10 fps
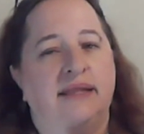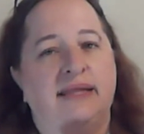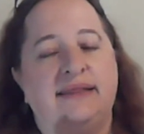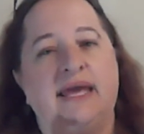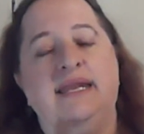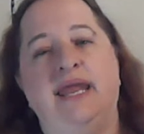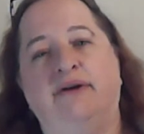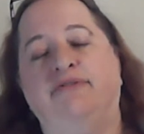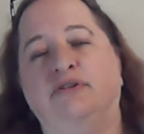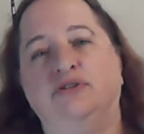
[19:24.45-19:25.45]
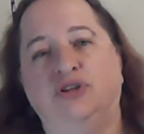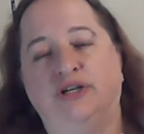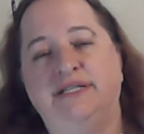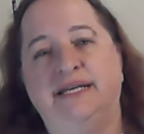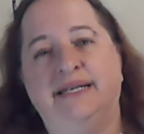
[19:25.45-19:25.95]
that they never
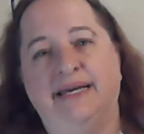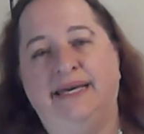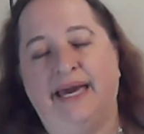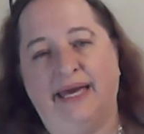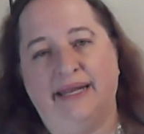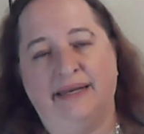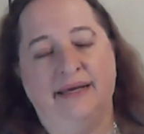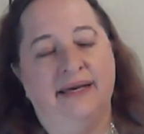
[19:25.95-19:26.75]
looked in again.